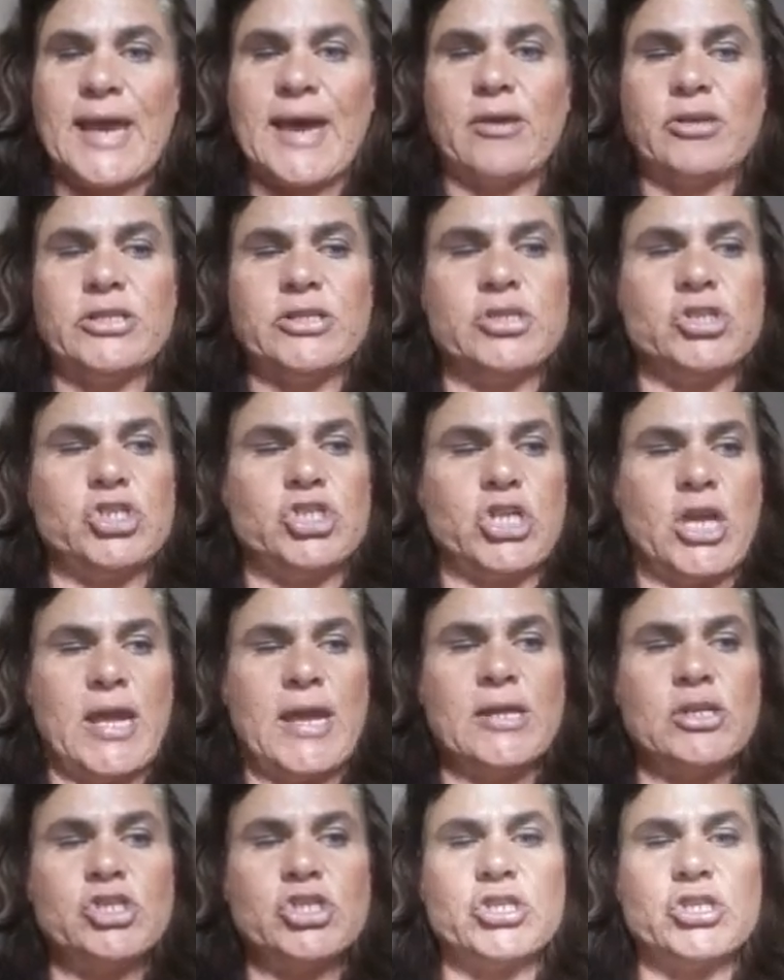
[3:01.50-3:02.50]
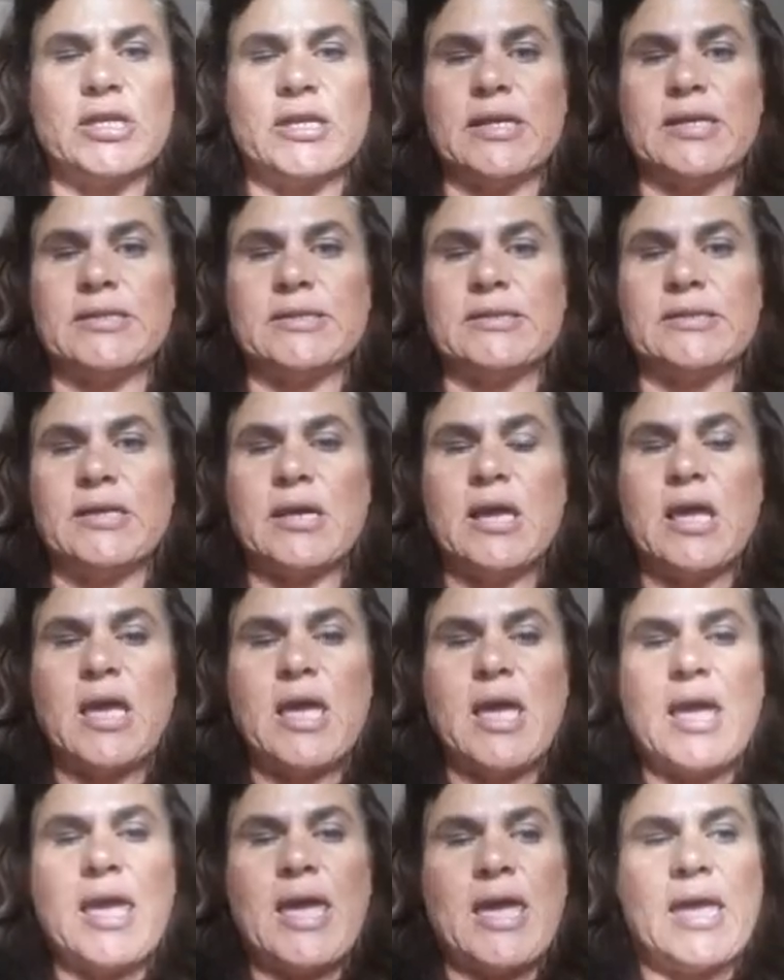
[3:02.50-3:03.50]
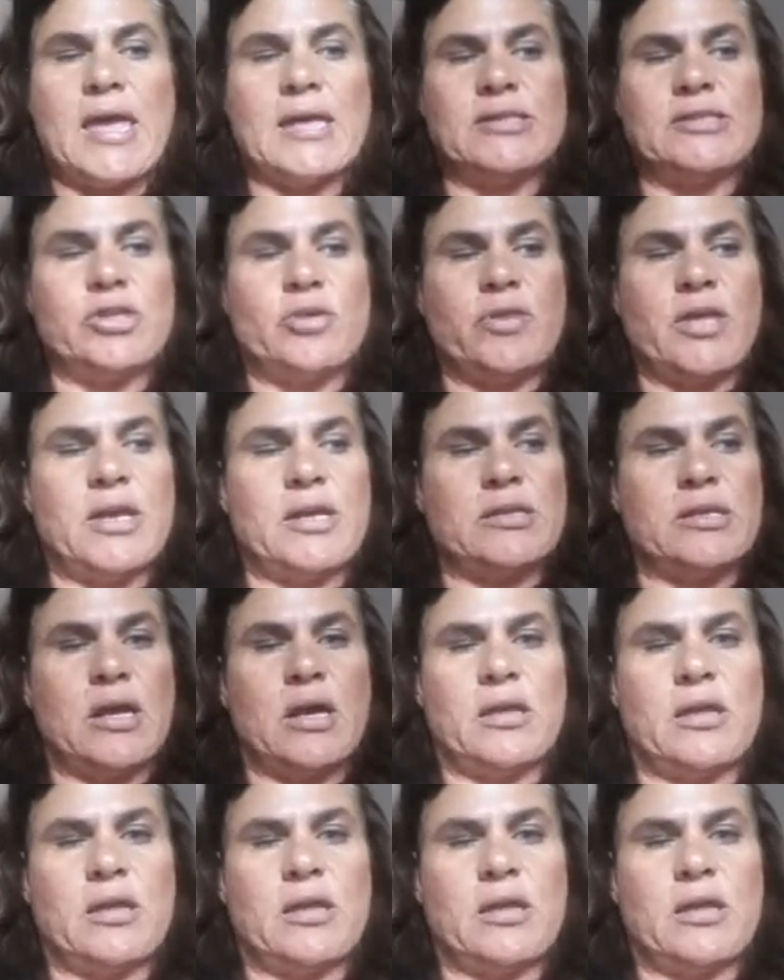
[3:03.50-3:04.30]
how to change things so that